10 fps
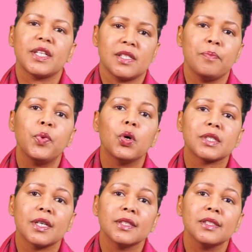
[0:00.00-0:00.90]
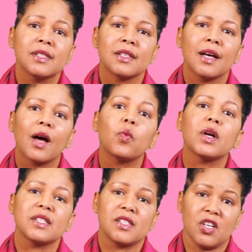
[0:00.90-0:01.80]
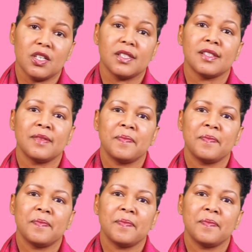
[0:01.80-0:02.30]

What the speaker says: is important and what is not.